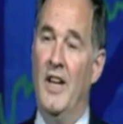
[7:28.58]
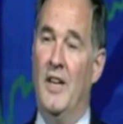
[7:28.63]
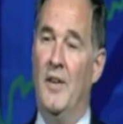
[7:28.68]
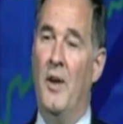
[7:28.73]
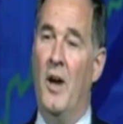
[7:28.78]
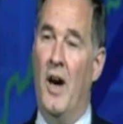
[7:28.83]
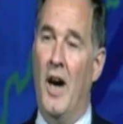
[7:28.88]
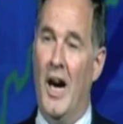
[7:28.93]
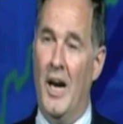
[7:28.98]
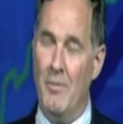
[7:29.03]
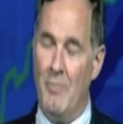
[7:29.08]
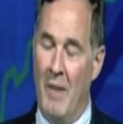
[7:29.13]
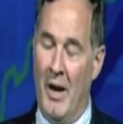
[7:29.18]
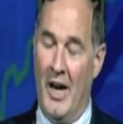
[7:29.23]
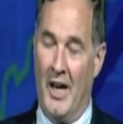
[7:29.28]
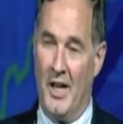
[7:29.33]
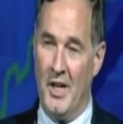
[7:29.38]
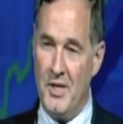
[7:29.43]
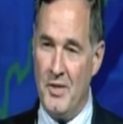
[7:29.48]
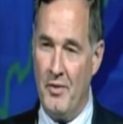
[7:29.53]
And in the hot
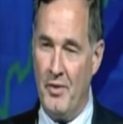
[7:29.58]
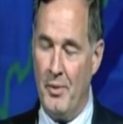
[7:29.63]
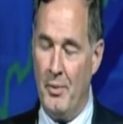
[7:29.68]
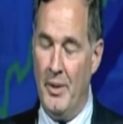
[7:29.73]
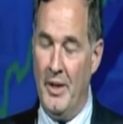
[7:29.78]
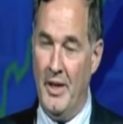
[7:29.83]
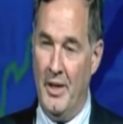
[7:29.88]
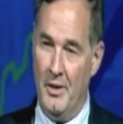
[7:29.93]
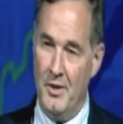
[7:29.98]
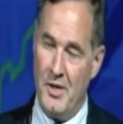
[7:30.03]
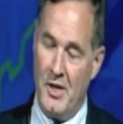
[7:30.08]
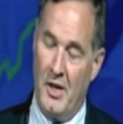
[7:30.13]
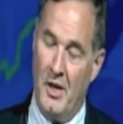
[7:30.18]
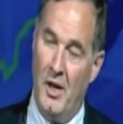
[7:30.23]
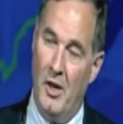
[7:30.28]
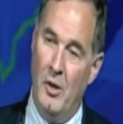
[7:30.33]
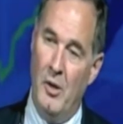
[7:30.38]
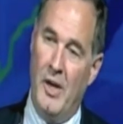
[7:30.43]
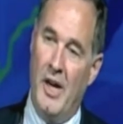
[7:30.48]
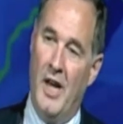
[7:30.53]
markets of three years
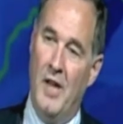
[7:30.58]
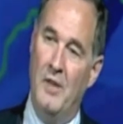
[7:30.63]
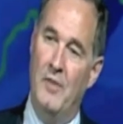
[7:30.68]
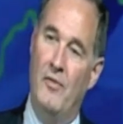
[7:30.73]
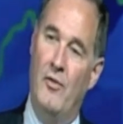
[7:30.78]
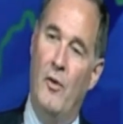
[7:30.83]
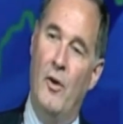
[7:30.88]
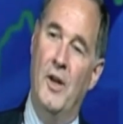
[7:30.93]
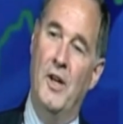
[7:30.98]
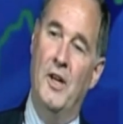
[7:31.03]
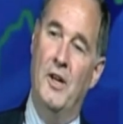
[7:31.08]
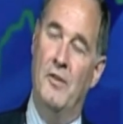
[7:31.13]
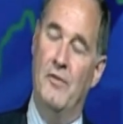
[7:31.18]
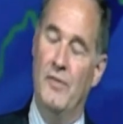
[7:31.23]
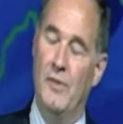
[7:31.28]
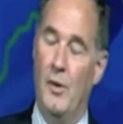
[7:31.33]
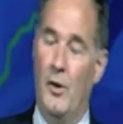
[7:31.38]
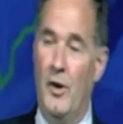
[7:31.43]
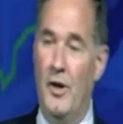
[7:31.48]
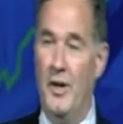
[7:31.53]
ago, California and
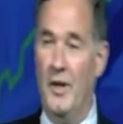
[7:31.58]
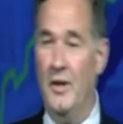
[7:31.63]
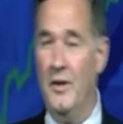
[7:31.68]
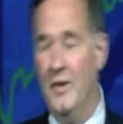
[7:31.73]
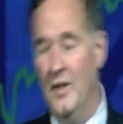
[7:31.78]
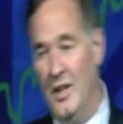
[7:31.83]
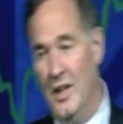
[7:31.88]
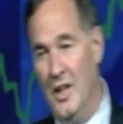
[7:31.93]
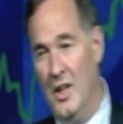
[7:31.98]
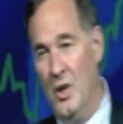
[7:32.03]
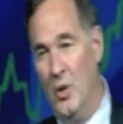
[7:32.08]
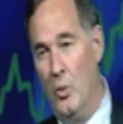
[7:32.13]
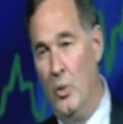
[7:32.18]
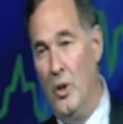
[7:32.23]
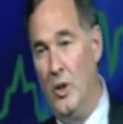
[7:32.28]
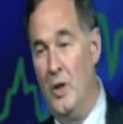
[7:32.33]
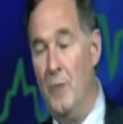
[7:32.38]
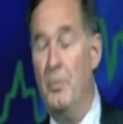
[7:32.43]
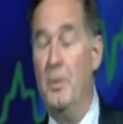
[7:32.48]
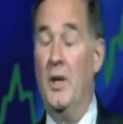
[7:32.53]
Florida,
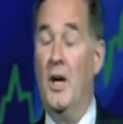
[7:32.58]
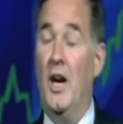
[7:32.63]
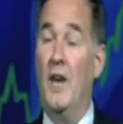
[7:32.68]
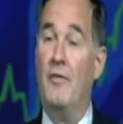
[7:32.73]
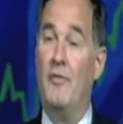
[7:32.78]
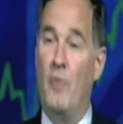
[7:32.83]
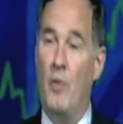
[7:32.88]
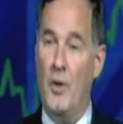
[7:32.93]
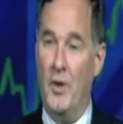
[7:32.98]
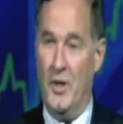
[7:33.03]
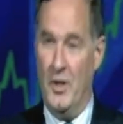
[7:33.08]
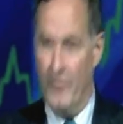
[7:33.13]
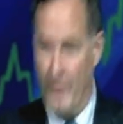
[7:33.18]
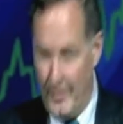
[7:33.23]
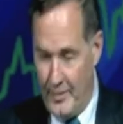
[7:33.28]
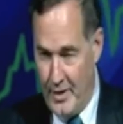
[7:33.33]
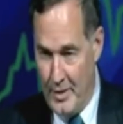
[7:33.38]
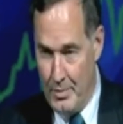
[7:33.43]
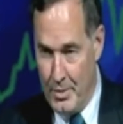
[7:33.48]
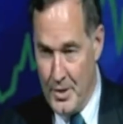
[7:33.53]
we could be off 40 or
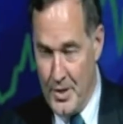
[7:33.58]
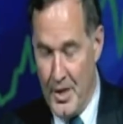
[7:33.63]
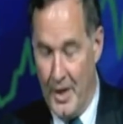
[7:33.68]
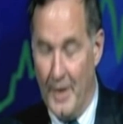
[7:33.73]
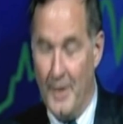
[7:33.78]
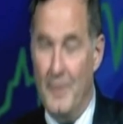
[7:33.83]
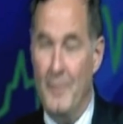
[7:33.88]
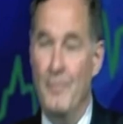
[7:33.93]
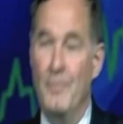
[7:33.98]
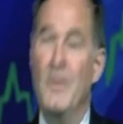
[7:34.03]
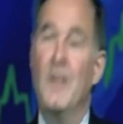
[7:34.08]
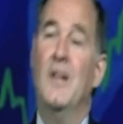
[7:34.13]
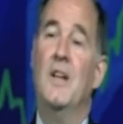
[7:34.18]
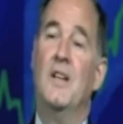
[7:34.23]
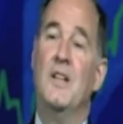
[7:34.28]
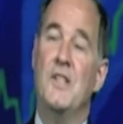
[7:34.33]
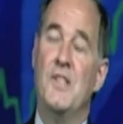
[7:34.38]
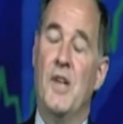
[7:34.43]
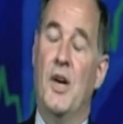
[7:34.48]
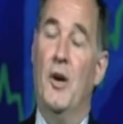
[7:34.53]
50%.
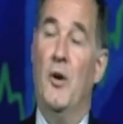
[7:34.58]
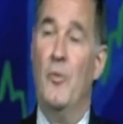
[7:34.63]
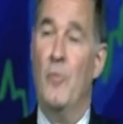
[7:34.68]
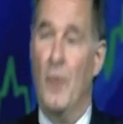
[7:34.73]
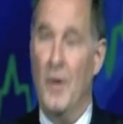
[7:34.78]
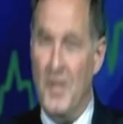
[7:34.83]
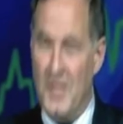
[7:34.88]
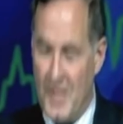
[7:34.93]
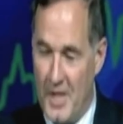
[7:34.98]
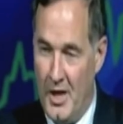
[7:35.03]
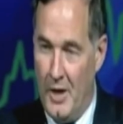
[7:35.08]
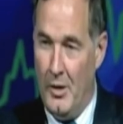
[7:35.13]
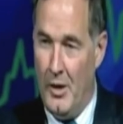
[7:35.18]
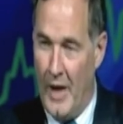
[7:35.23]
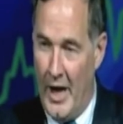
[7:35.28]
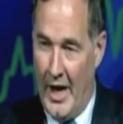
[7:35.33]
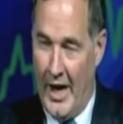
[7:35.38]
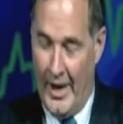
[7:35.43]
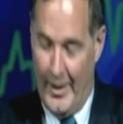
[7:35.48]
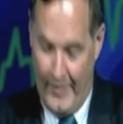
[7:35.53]
So we still
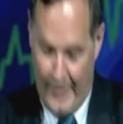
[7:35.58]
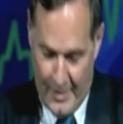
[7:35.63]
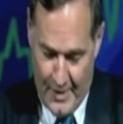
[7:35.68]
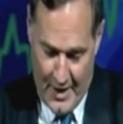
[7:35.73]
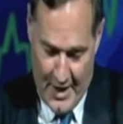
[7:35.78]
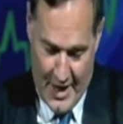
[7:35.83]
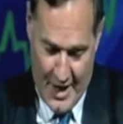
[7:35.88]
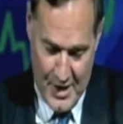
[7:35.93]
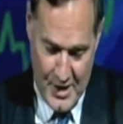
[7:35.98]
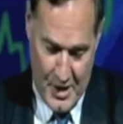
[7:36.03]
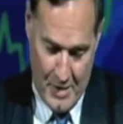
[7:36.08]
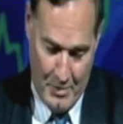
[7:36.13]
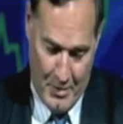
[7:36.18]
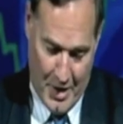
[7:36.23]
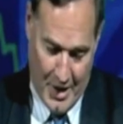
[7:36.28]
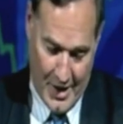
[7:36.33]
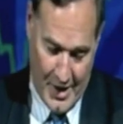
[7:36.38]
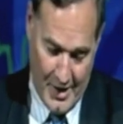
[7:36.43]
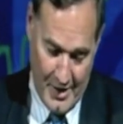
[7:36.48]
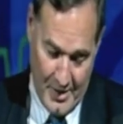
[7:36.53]
have in the housing
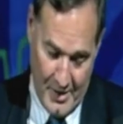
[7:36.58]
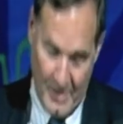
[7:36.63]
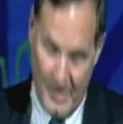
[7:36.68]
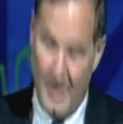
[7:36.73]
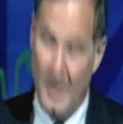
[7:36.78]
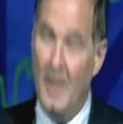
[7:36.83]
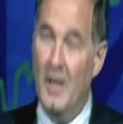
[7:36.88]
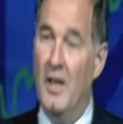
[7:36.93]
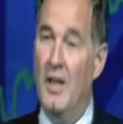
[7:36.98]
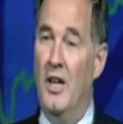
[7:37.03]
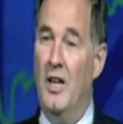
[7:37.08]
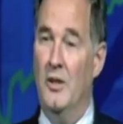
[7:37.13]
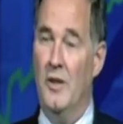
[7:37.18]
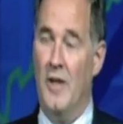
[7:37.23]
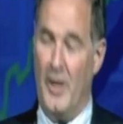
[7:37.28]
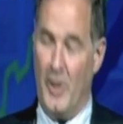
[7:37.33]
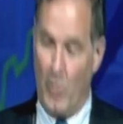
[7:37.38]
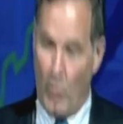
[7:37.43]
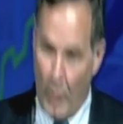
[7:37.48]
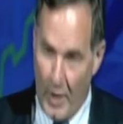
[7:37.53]
market a
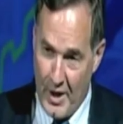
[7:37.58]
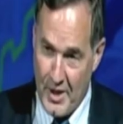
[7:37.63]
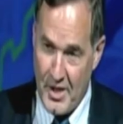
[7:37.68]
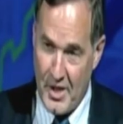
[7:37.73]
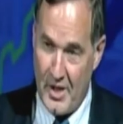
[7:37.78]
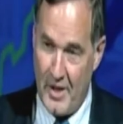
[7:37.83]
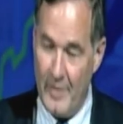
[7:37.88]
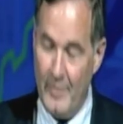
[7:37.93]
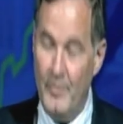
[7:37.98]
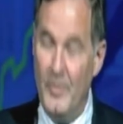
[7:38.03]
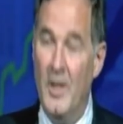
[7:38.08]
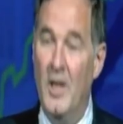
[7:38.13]
lot of risk.